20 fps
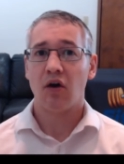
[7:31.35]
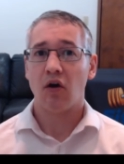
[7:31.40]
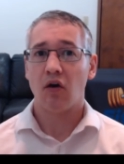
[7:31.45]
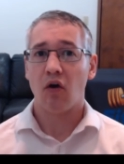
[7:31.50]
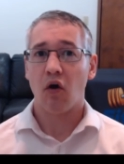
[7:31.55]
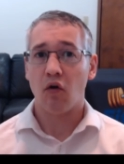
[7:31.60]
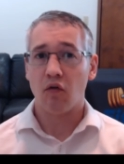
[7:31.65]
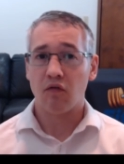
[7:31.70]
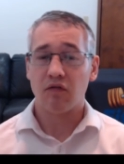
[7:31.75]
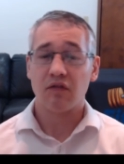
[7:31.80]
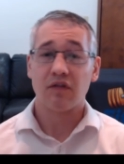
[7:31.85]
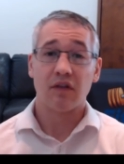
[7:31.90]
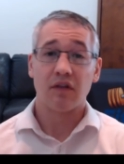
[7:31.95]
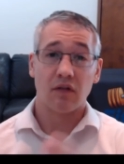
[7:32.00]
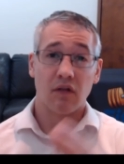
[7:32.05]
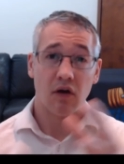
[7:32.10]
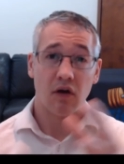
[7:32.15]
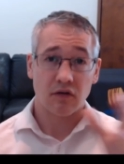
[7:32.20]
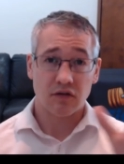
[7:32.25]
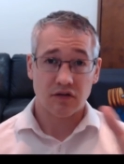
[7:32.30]
over the
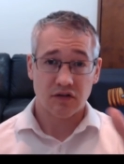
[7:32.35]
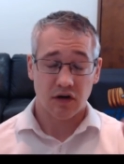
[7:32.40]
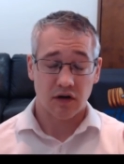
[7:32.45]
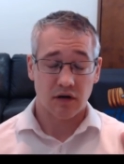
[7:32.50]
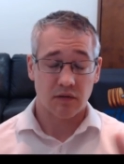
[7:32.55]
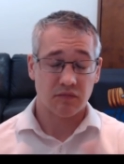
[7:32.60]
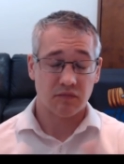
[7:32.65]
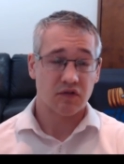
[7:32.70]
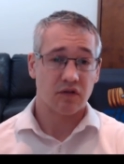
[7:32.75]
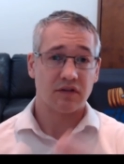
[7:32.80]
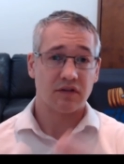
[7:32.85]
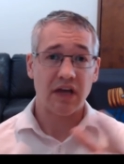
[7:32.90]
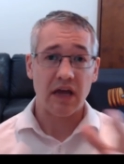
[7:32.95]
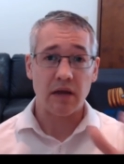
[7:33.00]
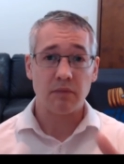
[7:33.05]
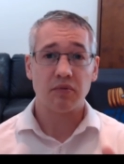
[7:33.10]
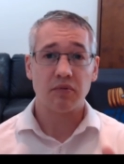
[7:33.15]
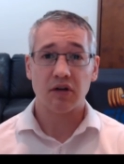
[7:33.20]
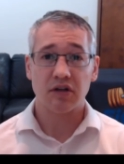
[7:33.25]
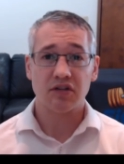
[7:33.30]
long term, so 10
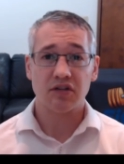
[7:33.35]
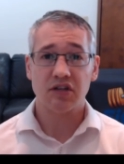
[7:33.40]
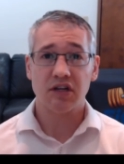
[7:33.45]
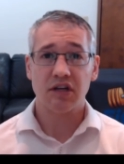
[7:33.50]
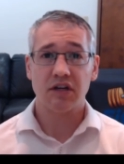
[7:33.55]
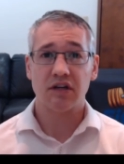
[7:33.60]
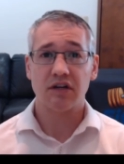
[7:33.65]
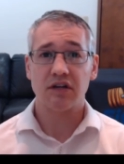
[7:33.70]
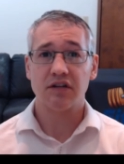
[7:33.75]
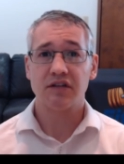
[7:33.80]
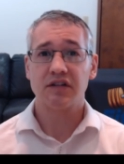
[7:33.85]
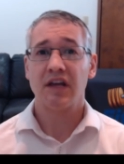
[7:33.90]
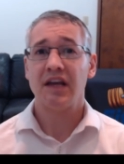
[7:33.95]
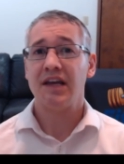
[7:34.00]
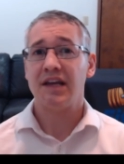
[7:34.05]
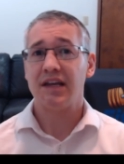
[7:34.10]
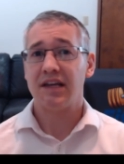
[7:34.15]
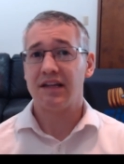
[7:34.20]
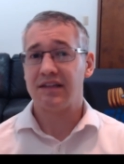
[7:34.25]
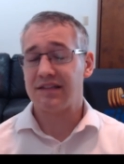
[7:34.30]
plus years,
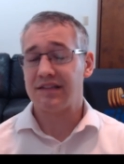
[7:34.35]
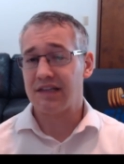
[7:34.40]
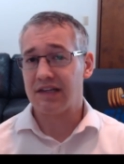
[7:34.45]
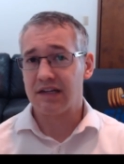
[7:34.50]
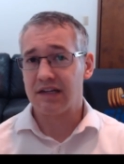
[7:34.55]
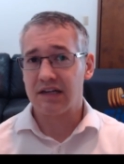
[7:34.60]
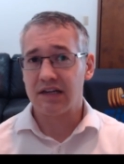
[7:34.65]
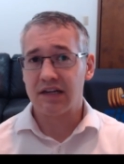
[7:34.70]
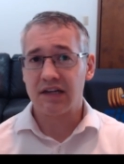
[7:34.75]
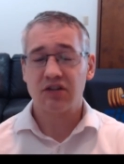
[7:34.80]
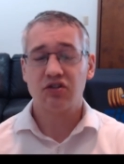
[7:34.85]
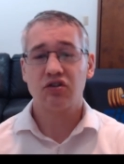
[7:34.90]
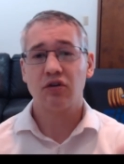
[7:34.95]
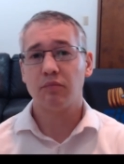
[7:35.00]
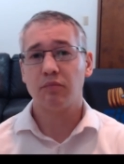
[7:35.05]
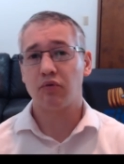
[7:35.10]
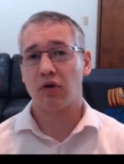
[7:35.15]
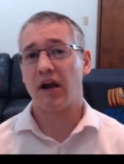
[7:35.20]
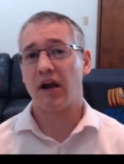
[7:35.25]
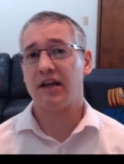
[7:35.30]
is the initial
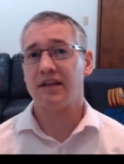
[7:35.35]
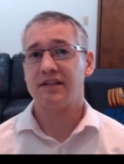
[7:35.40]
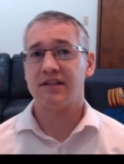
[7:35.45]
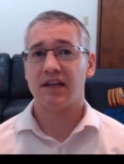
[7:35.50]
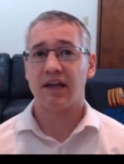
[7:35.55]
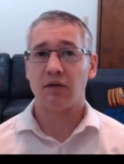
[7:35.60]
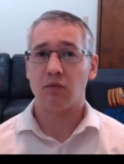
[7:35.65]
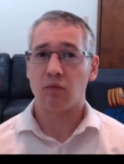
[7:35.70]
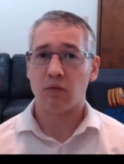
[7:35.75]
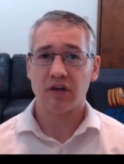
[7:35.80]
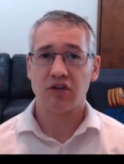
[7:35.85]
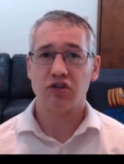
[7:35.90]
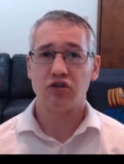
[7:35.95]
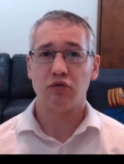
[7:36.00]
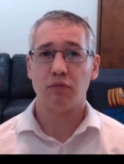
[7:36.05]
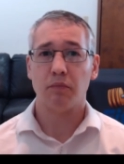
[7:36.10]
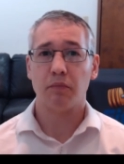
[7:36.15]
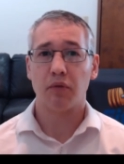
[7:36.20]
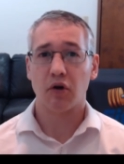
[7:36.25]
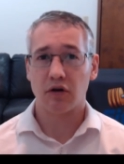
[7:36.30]
price at which you
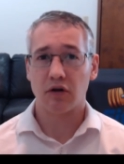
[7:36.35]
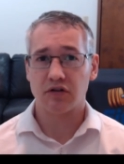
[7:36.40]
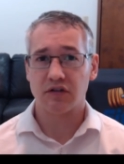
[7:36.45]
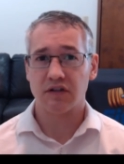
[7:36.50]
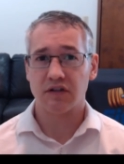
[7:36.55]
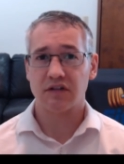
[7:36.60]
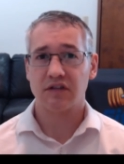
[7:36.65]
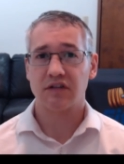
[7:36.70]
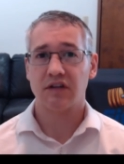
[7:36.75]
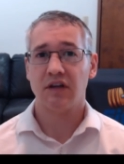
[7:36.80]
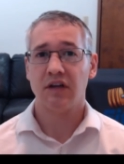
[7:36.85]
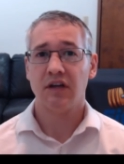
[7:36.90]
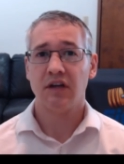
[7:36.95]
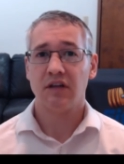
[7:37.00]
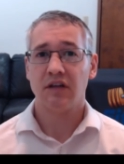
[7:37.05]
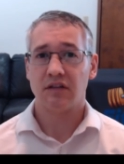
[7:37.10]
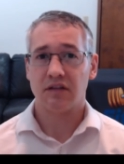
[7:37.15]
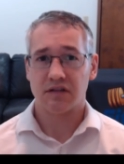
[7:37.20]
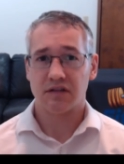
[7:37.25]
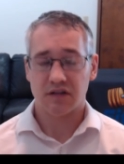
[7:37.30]
purchase
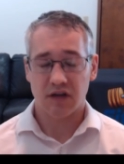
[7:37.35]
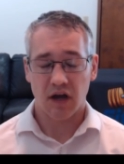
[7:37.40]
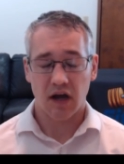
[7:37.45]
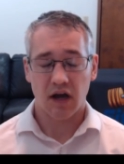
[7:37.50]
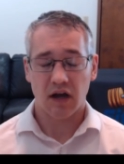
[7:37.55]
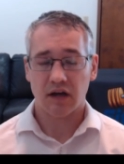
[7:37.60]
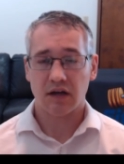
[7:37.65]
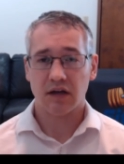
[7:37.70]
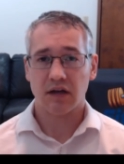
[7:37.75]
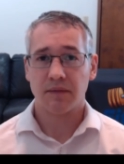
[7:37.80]
the stock.